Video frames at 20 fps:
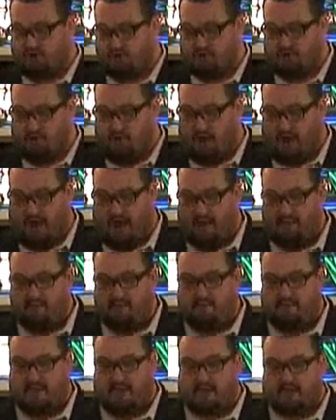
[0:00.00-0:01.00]
So you know what?
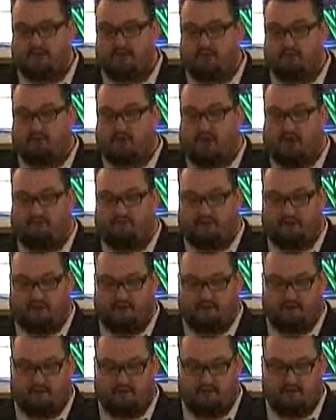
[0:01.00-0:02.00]
I'm going to make a new
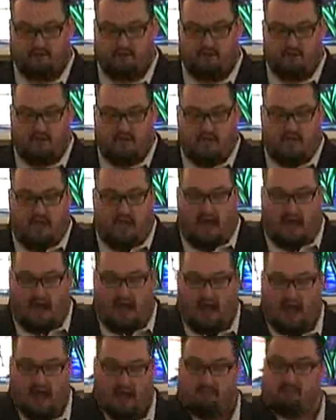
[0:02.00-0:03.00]
covenant.
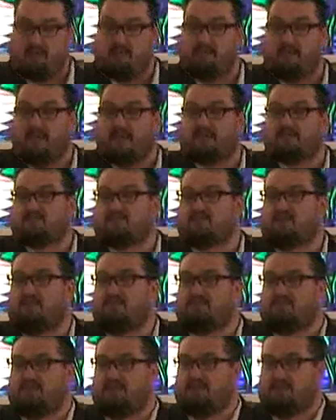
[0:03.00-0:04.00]
I'm going to make
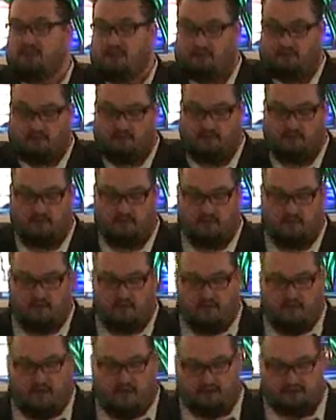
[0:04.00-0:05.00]
something new.
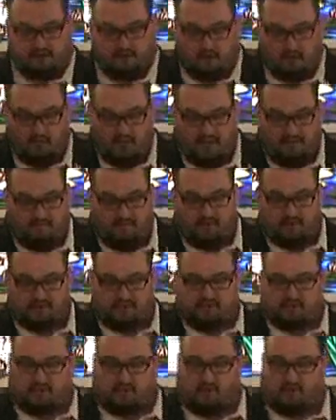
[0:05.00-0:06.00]
And so we have
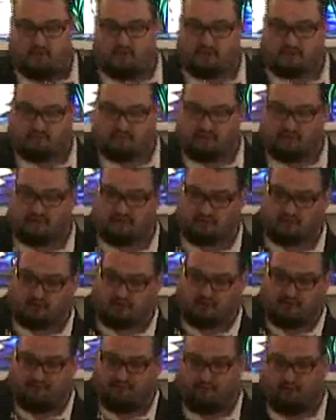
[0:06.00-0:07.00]
verses 33 and
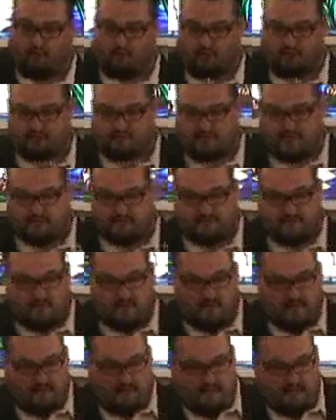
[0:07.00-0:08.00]
34. It
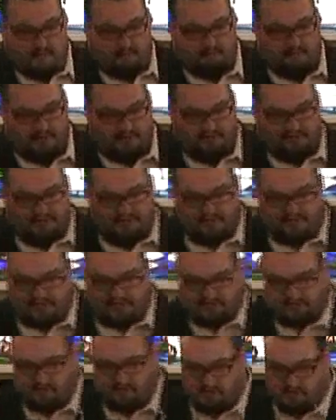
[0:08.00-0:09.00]
says, But
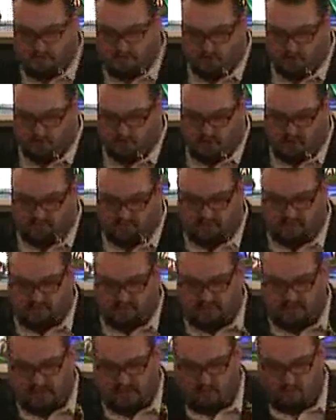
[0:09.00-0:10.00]
this is a new
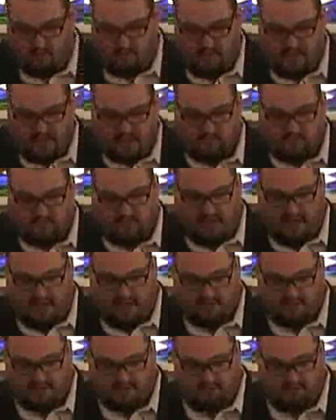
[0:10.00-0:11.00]
covenant that I will make with the
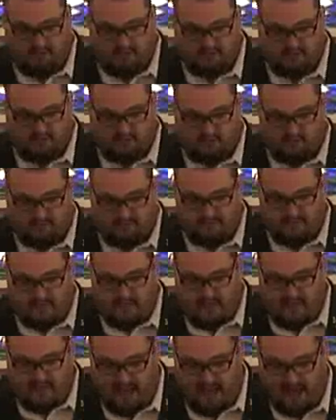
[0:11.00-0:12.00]
house of Israel.
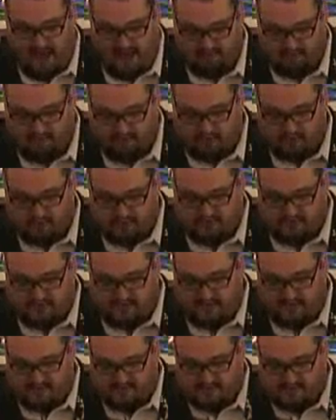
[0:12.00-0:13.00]
After those
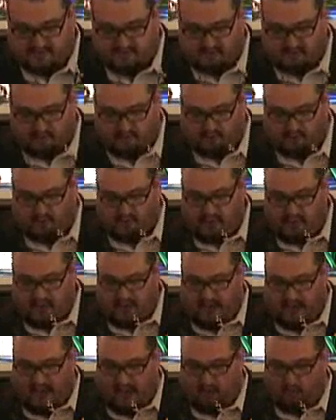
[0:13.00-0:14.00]
days, says the Lord,
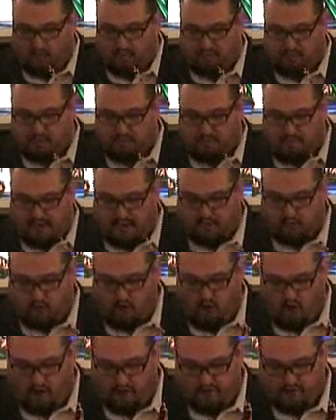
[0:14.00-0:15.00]
I will put my
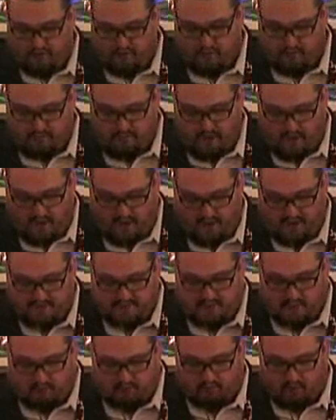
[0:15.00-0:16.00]
law in their
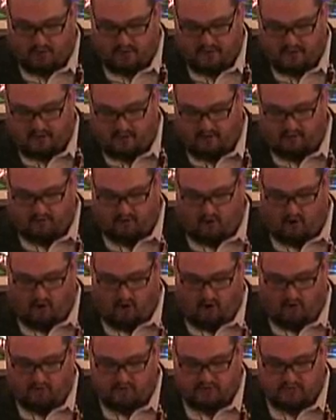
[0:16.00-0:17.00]
minds, I will write it on their
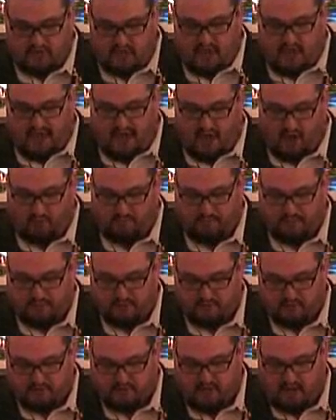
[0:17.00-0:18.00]
hearts, I will
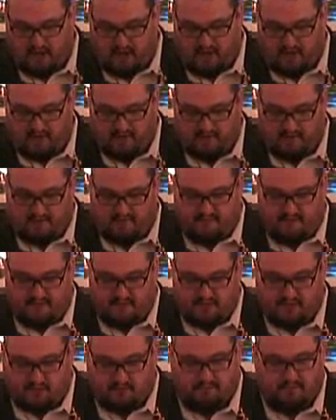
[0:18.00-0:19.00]
be their God, and
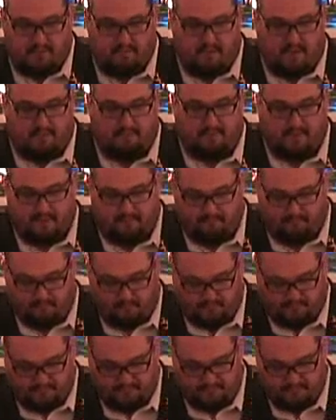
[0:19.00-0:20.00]
they shall be my
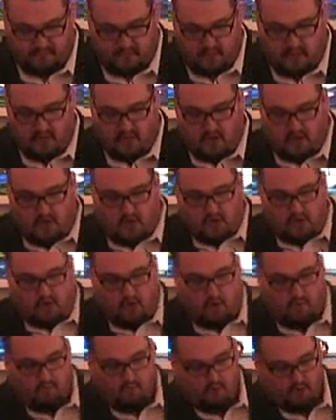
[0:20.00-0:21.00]
people.
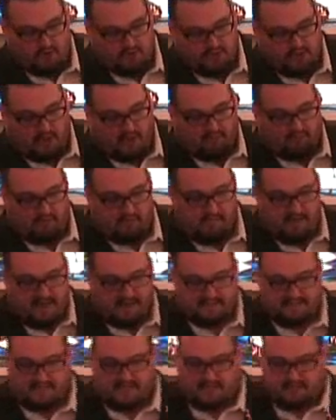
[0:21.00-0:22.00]
No more shall every
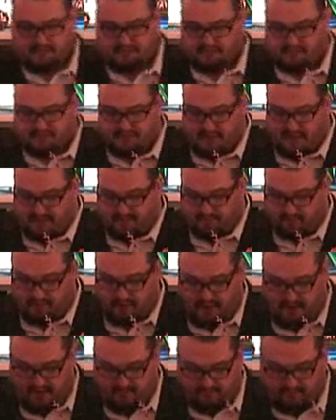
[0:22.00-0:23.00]
man teach his
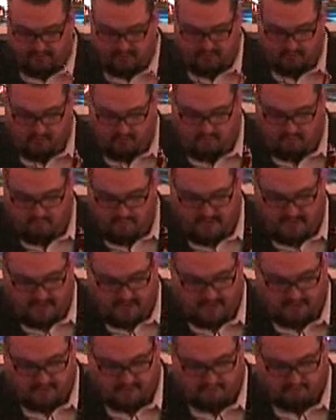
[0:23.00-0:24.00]
neighbor and every
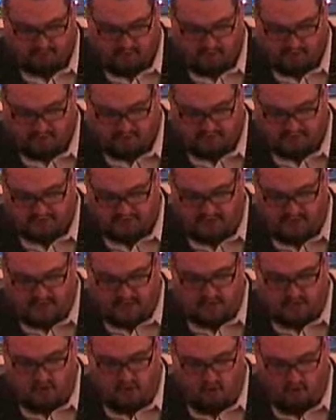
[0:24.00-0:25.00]
man his brother,
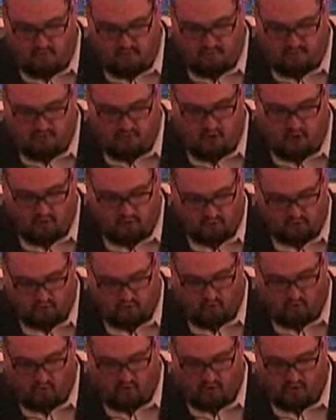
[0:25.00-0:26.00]
saying, Know, know
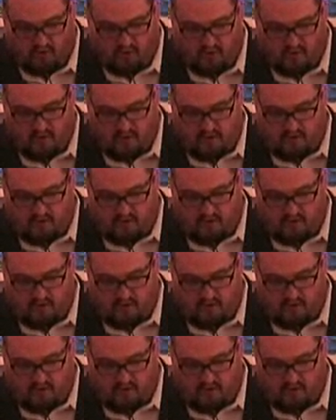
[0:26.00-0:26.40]
the Lord.